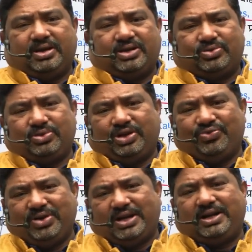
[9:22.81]
So
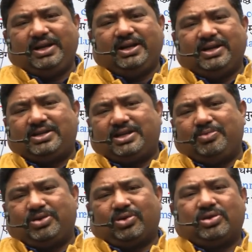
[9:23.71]
definitely in
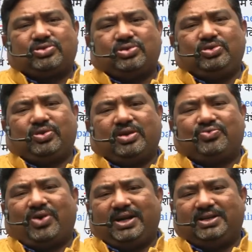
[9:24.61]
Tibet also you can
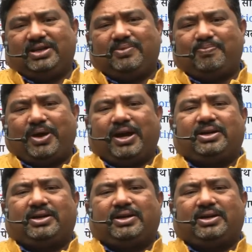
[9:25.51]
find the impact,